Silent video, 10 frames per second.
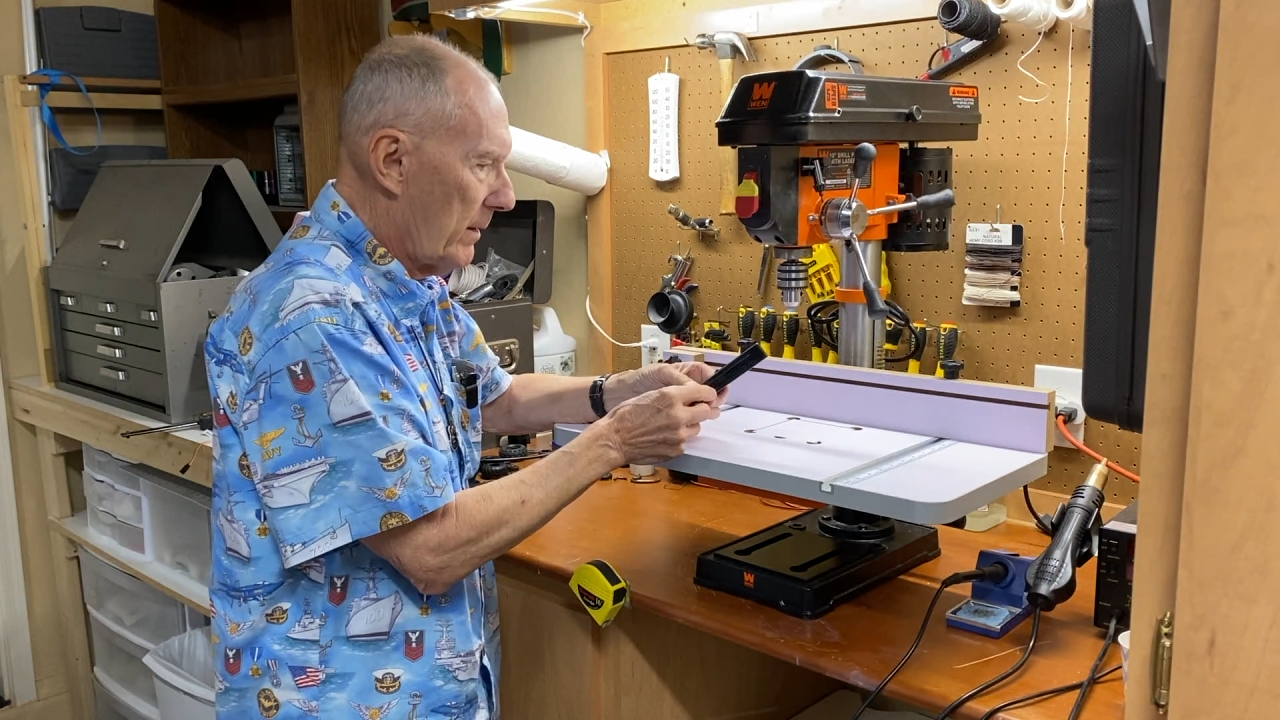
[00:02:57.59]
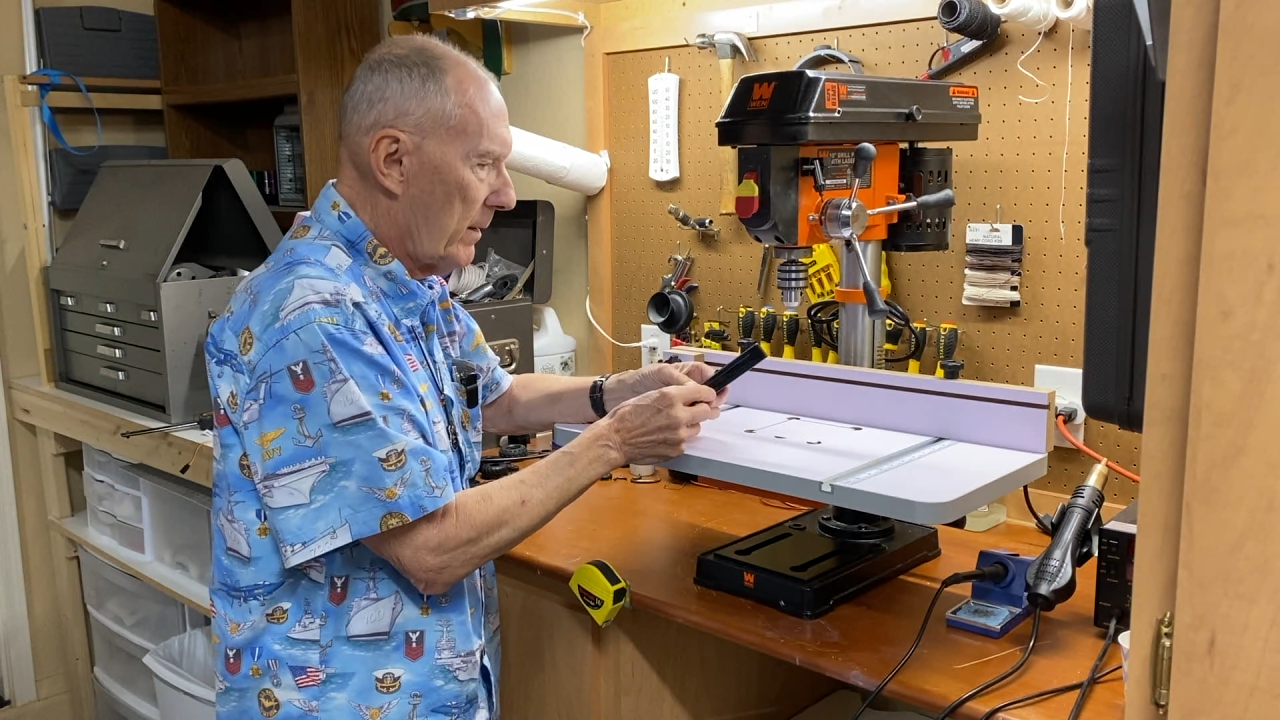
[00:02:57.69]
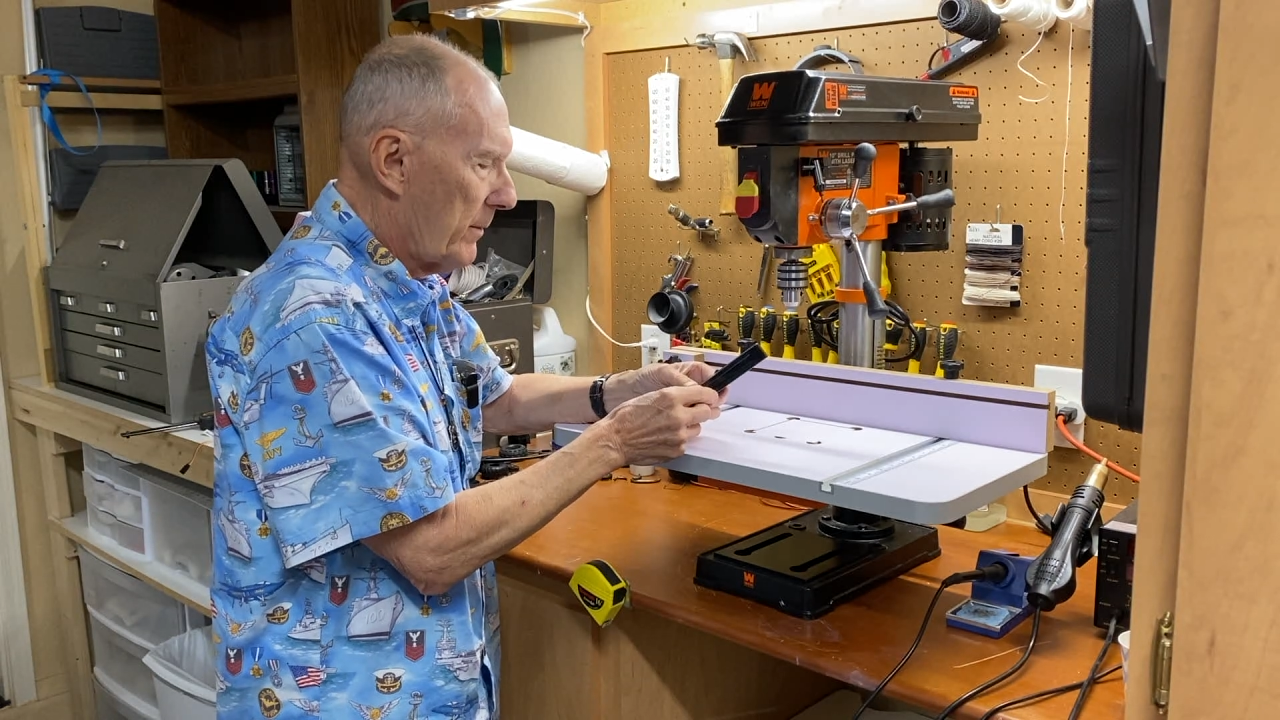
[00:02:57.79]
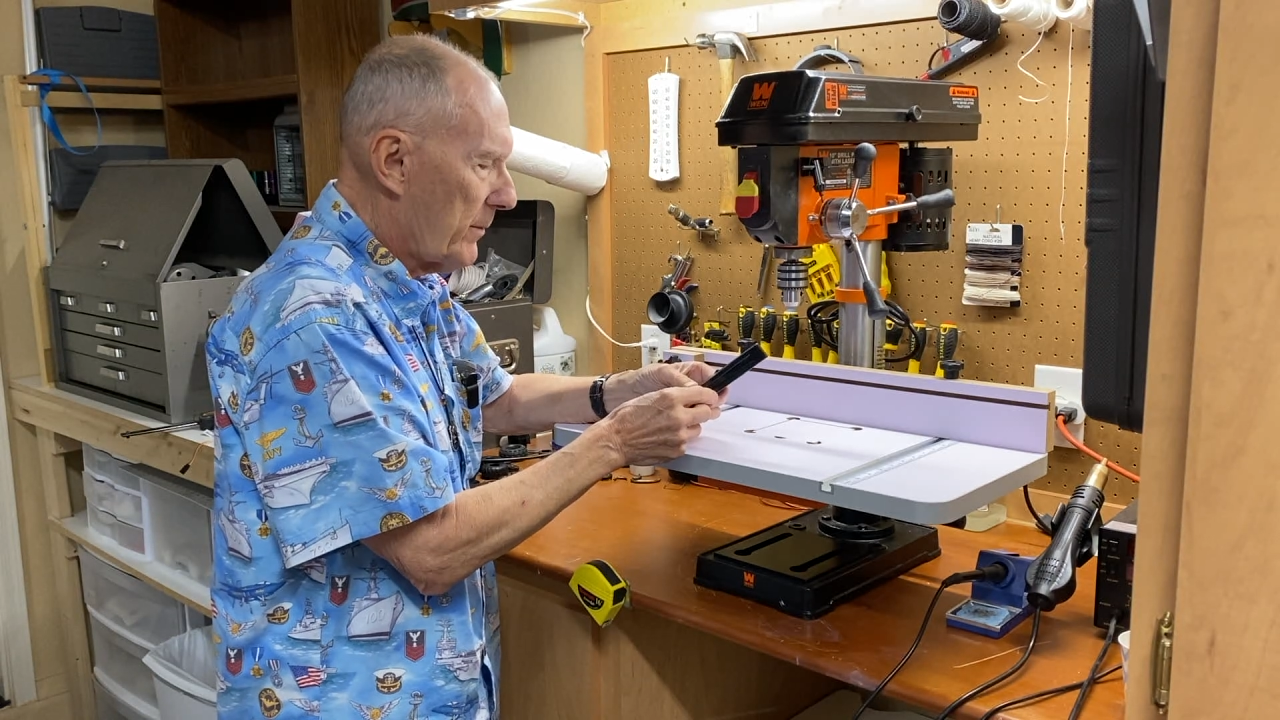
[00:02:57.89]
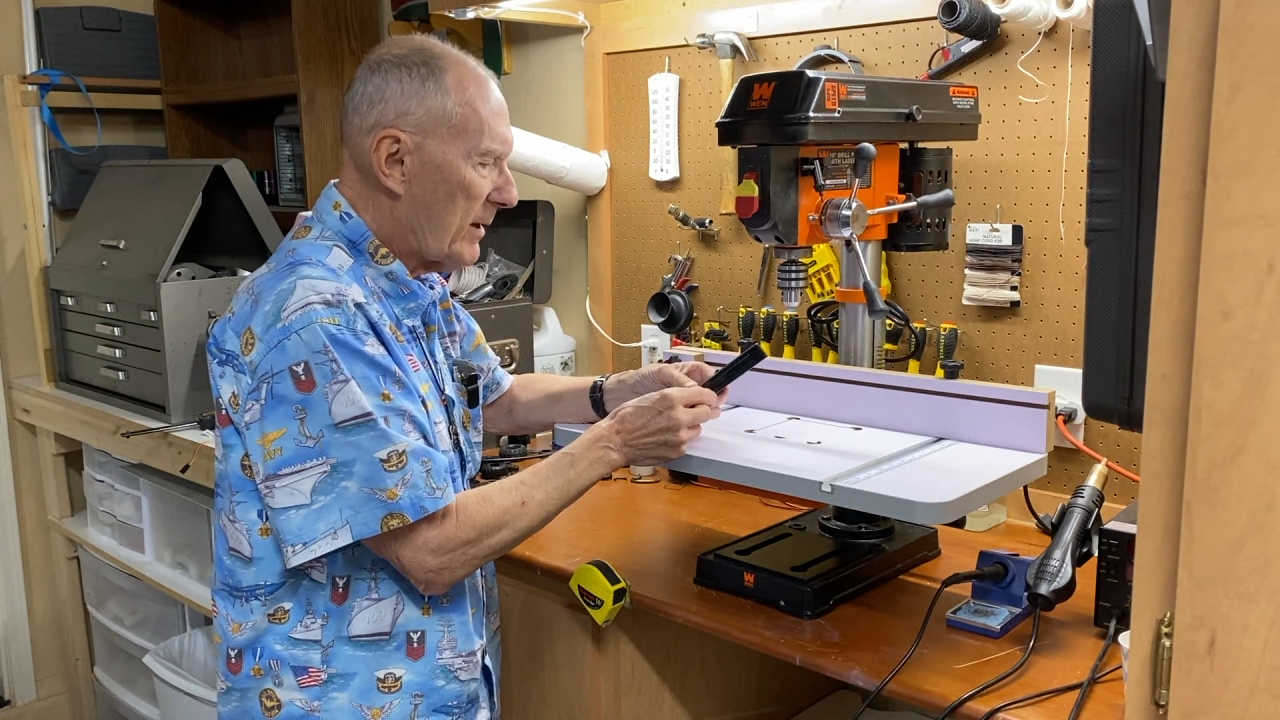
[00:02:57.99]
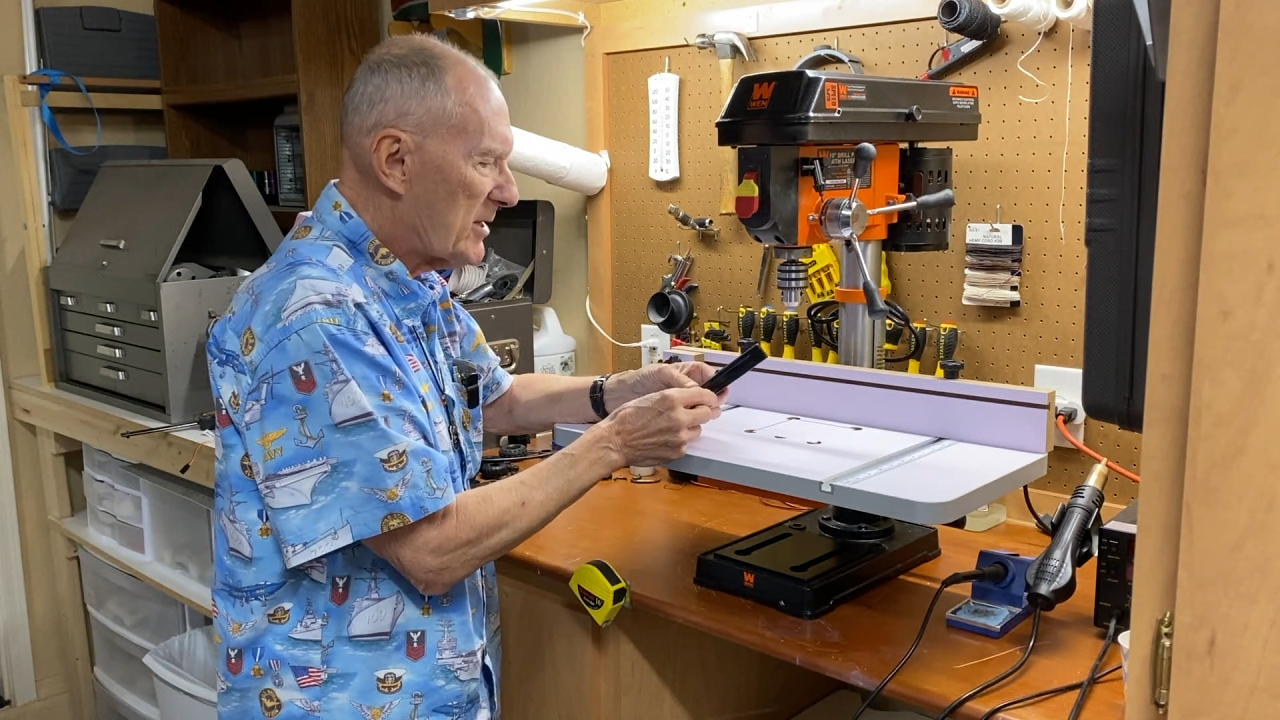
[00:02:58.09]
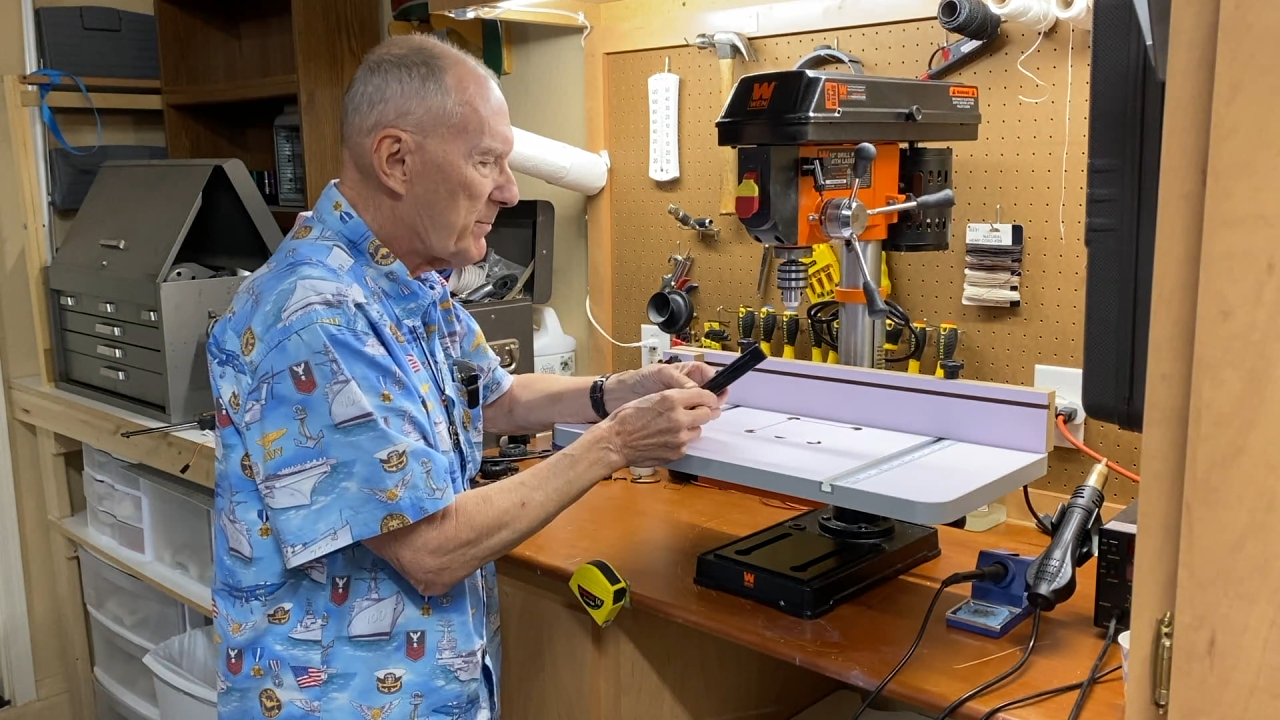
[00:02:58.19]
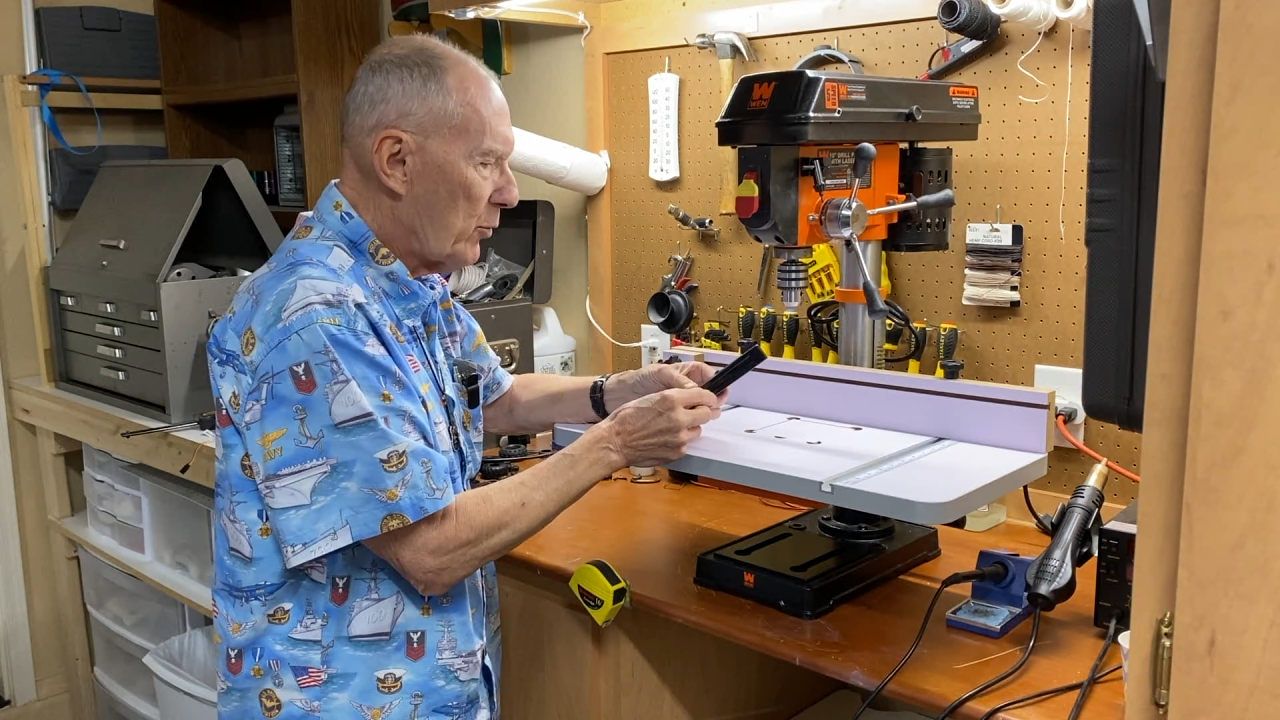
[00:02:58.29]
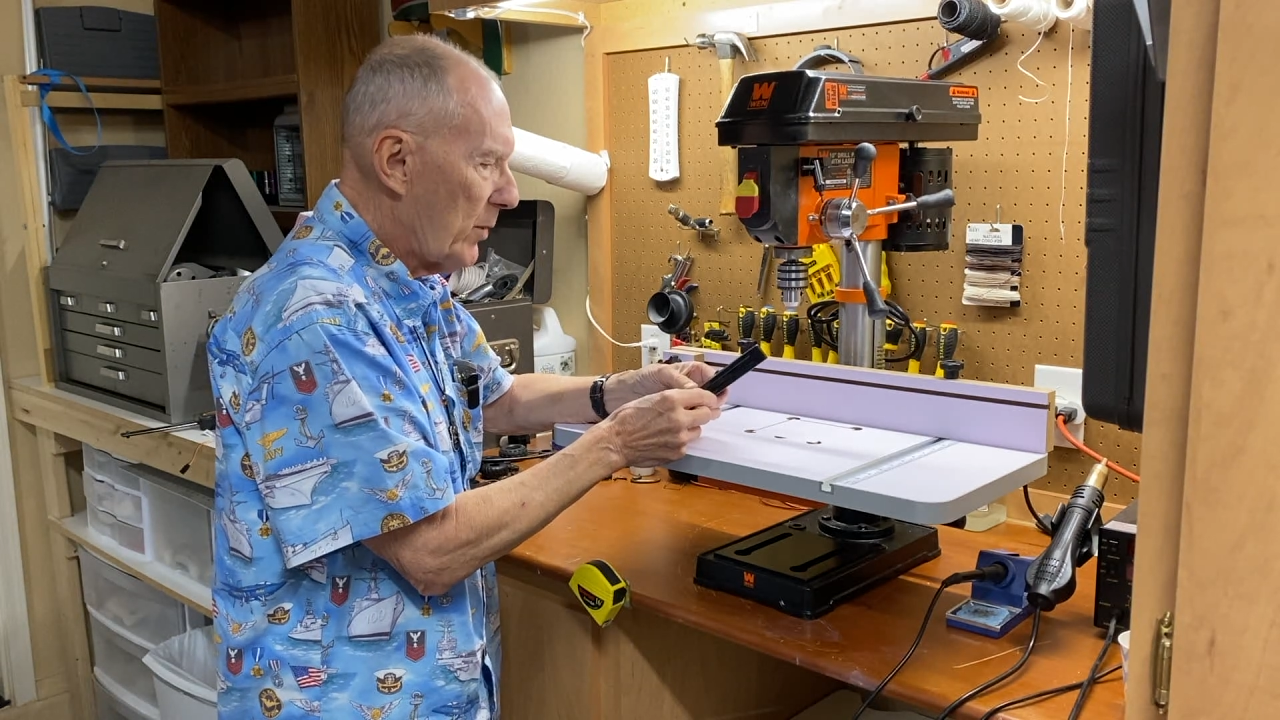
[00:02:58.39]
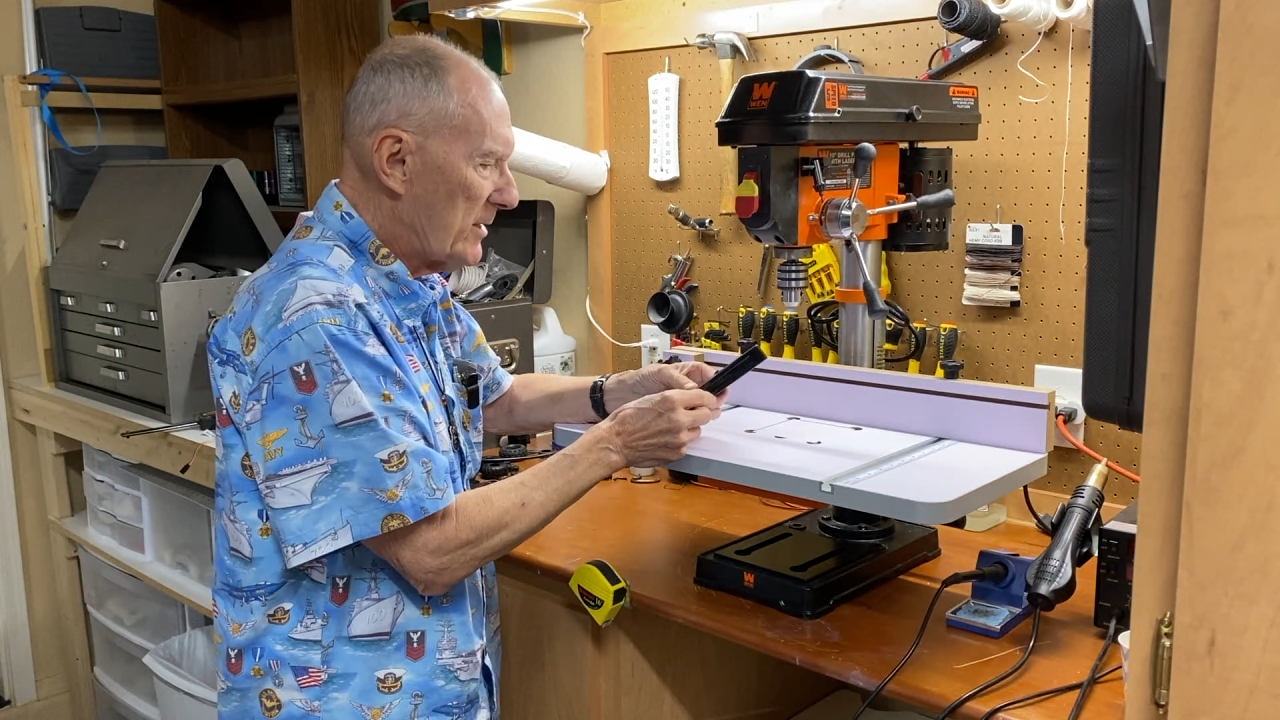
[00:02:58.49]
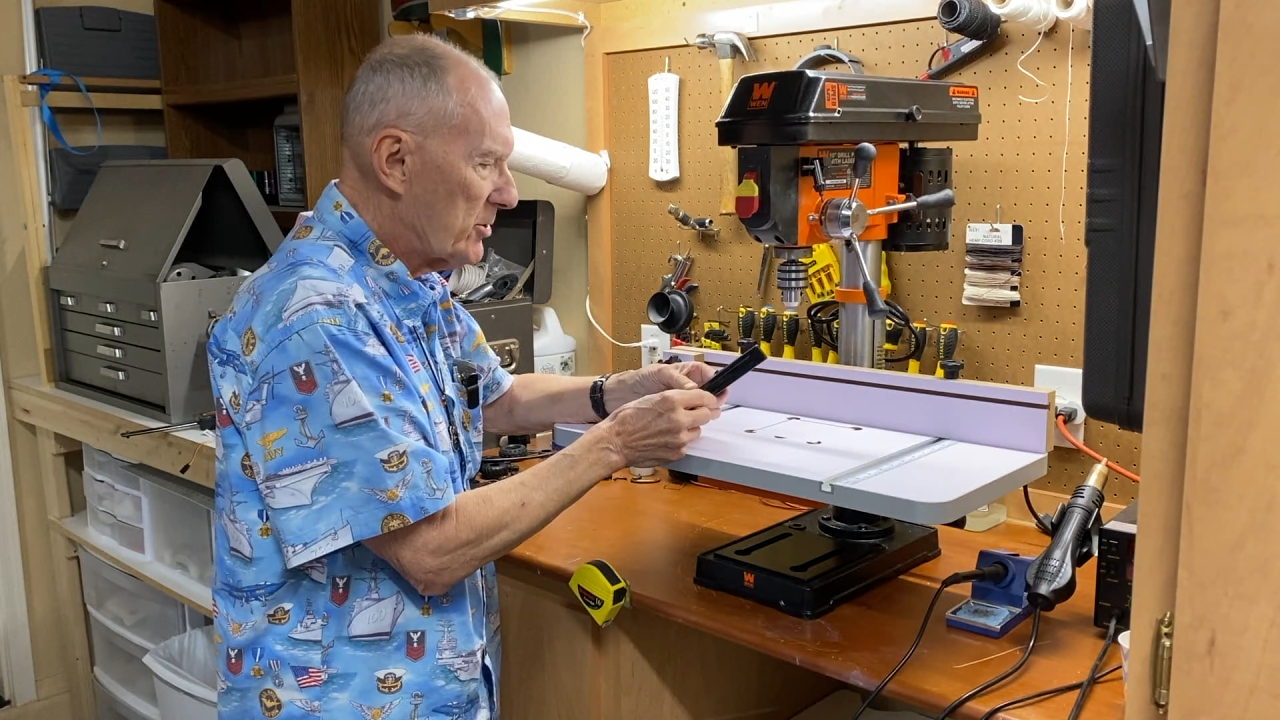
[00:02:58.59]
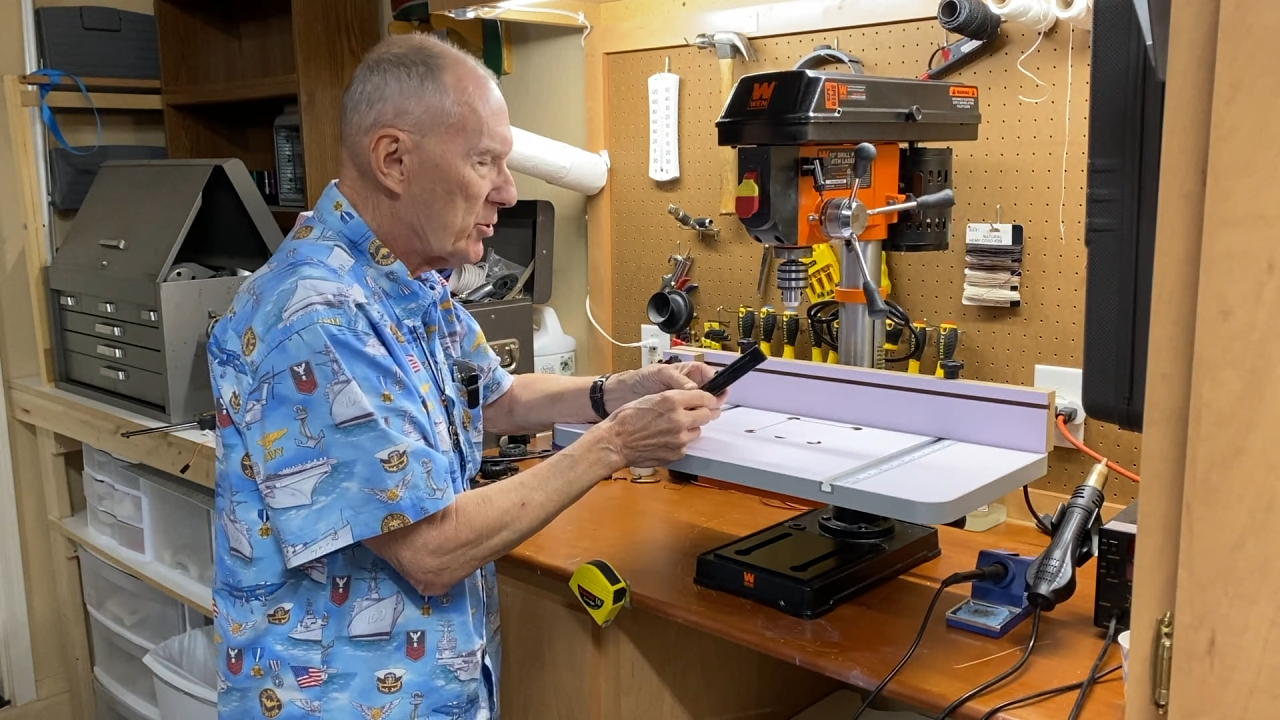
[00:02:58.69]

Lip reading: threads per inch,